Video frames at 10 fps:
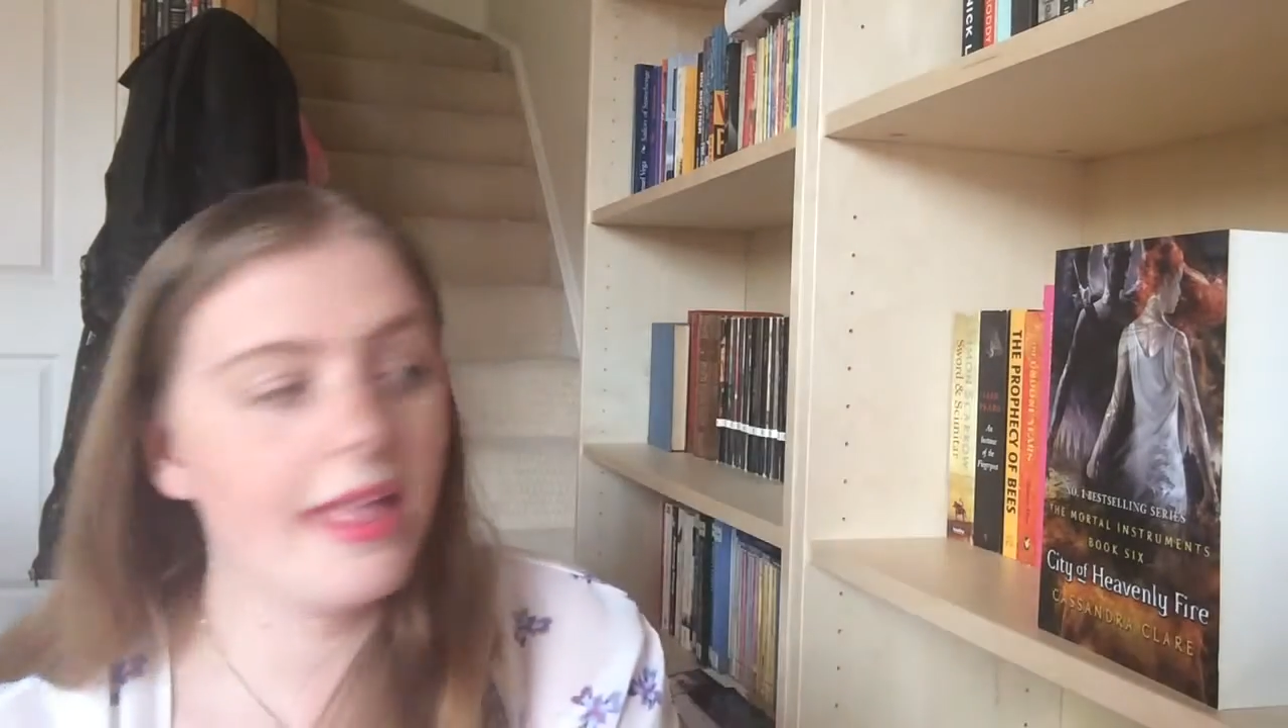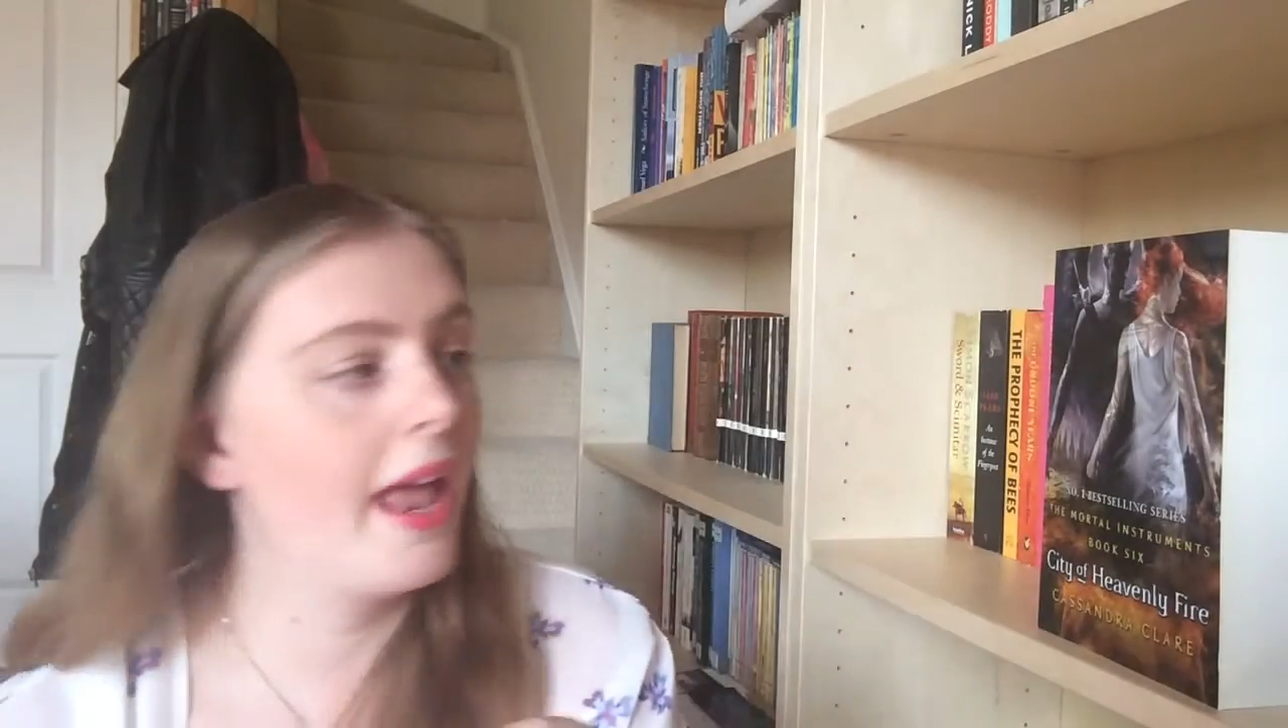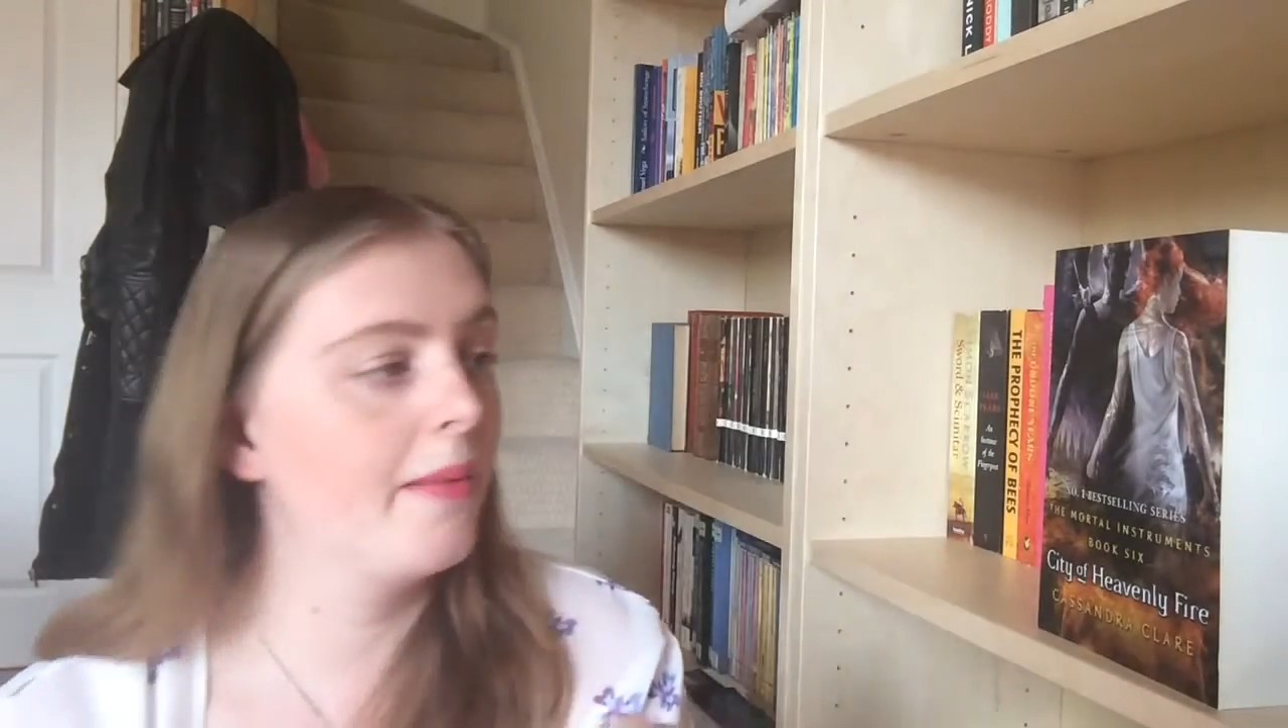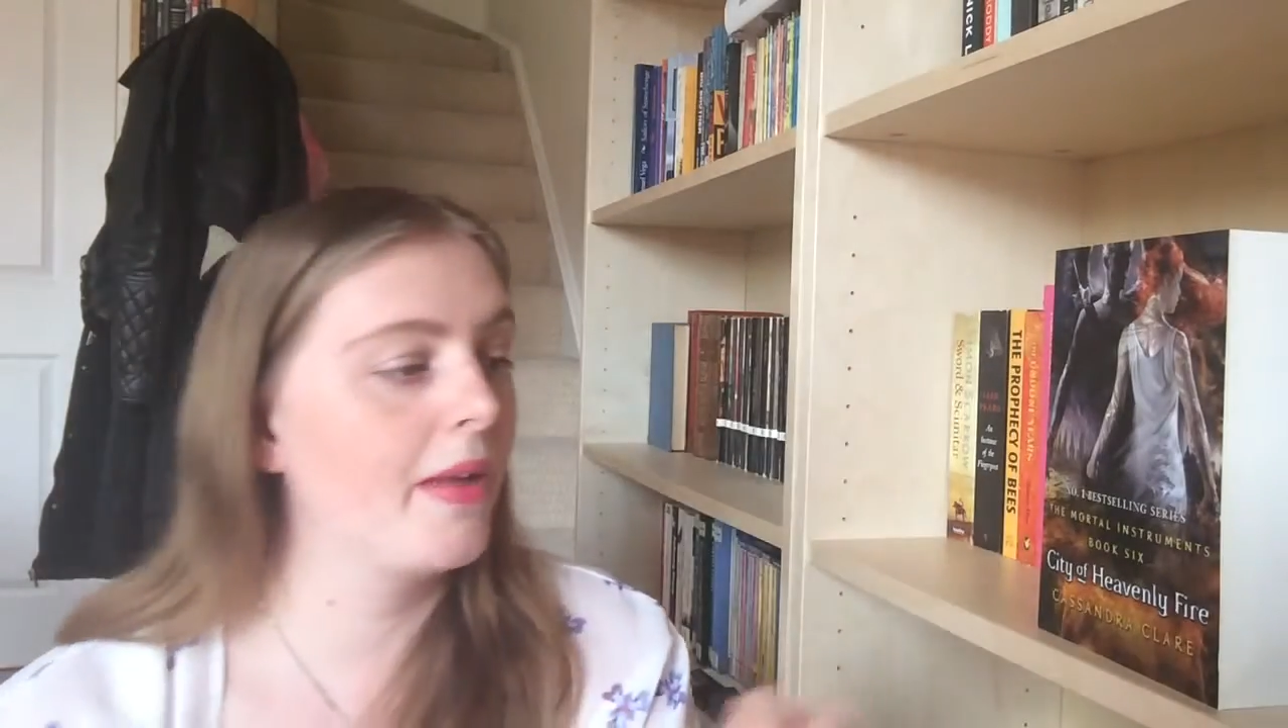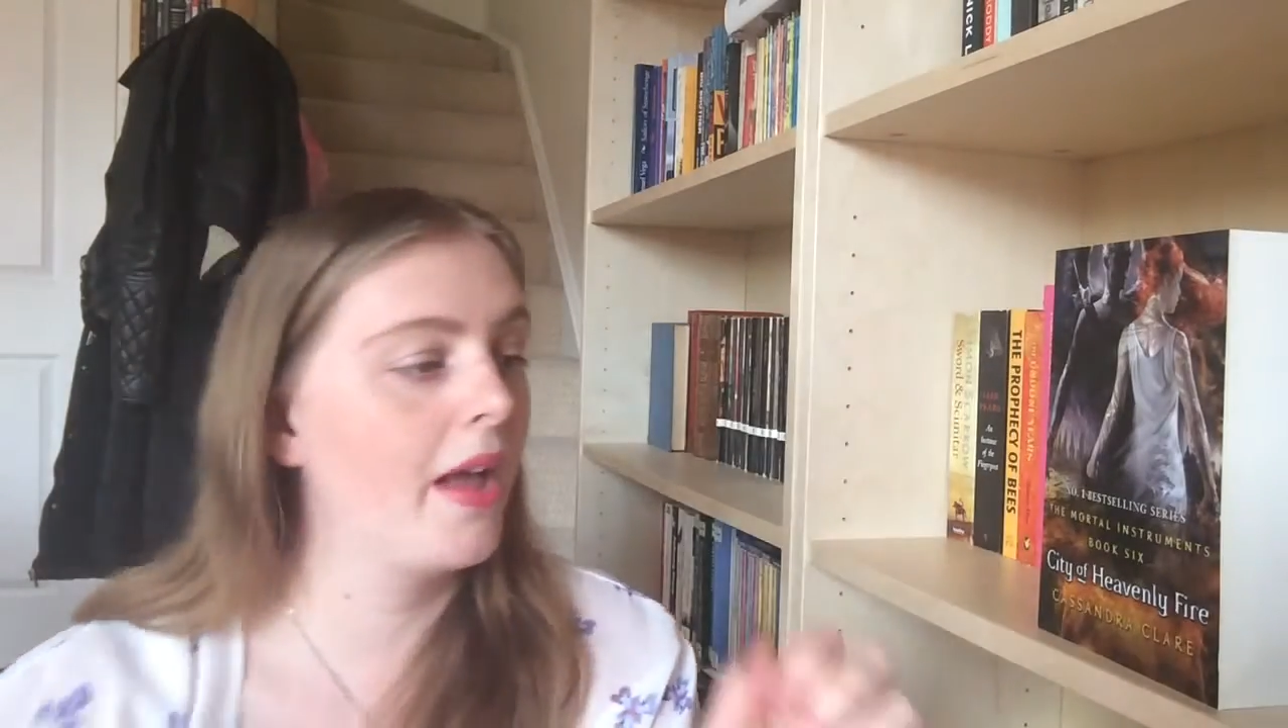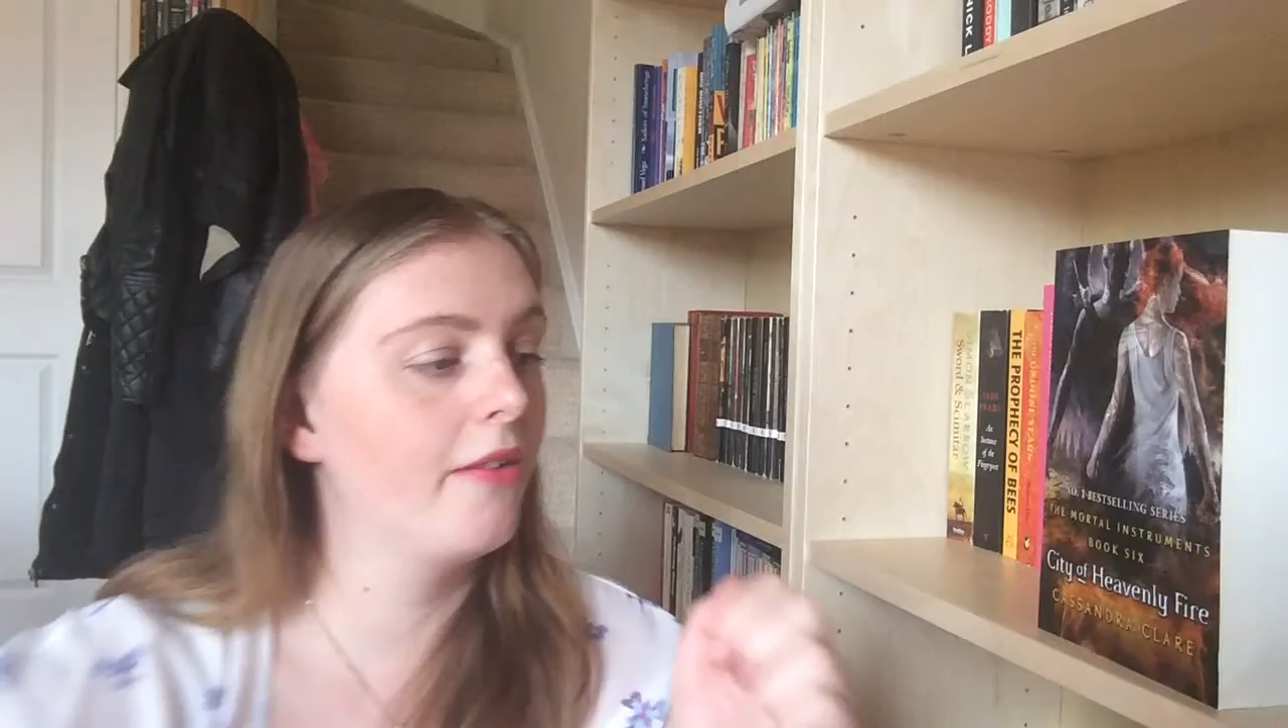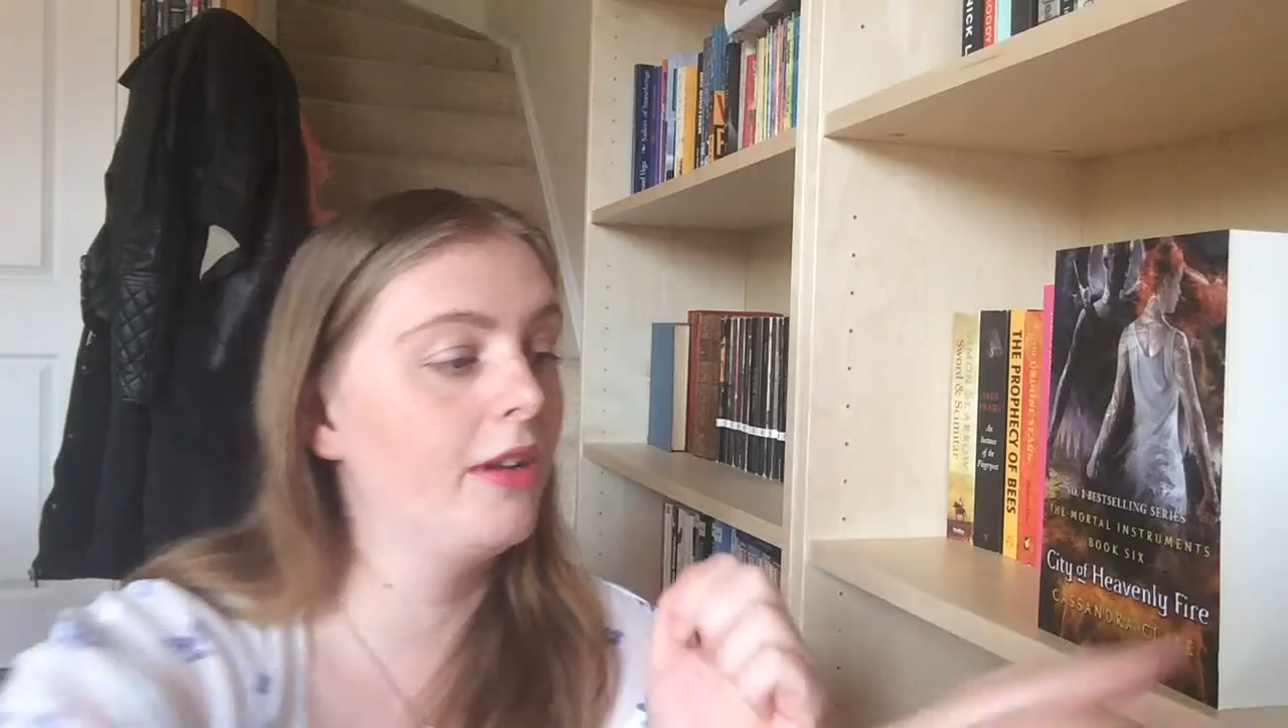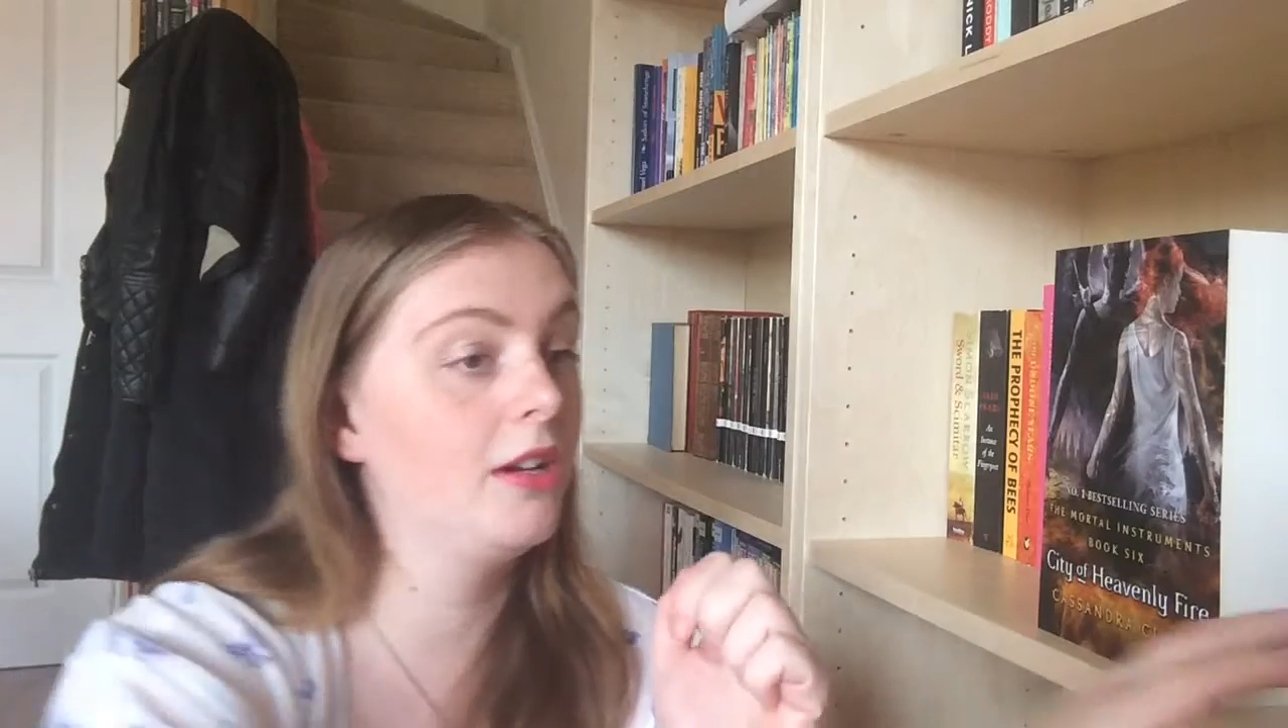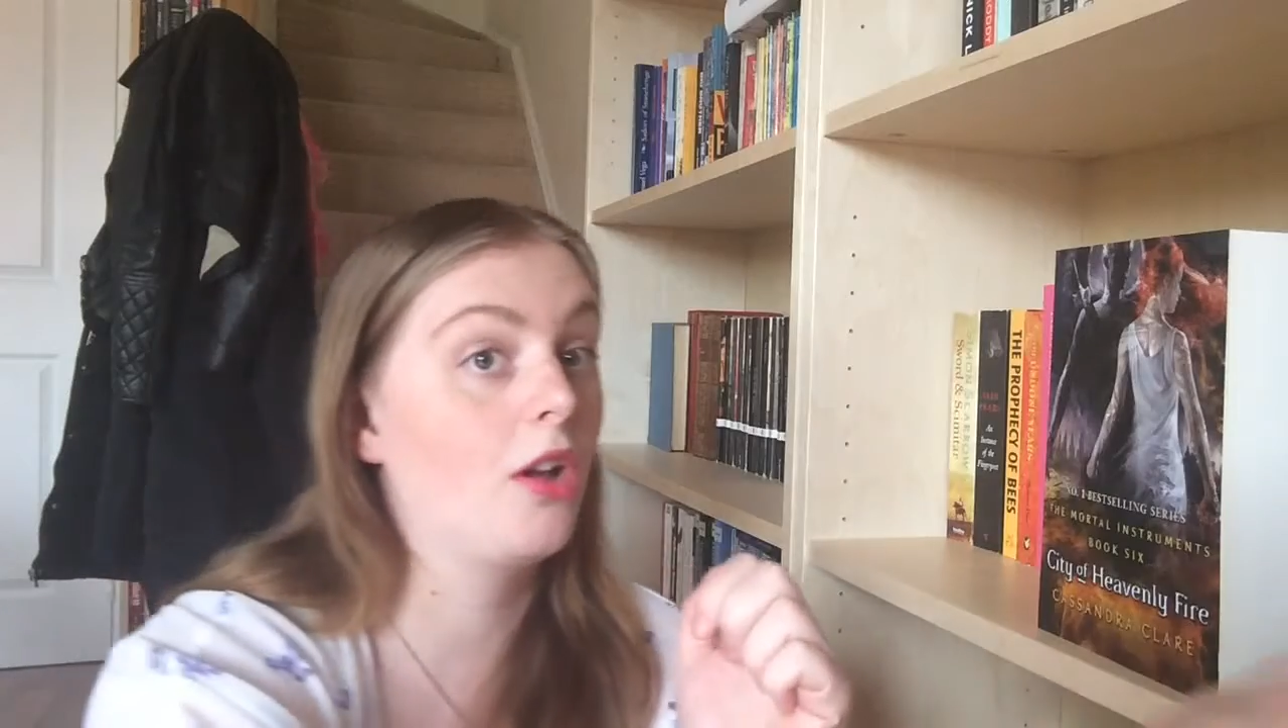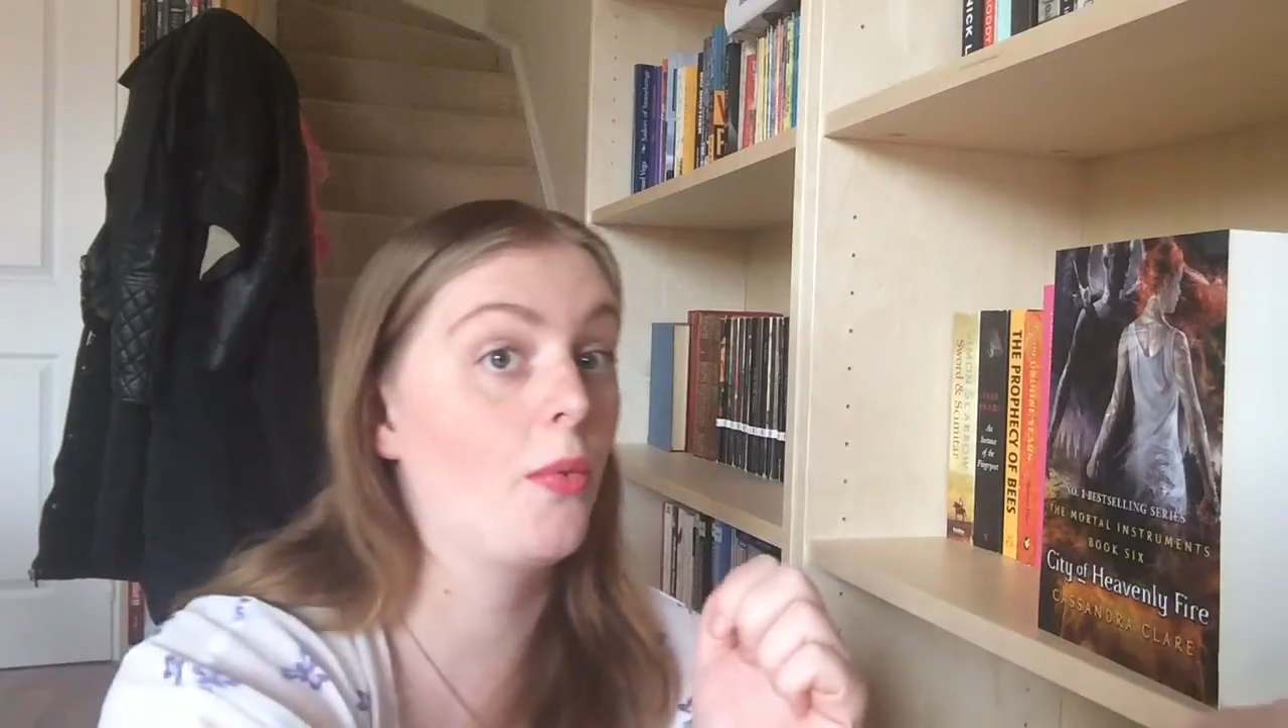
Then I'm going to read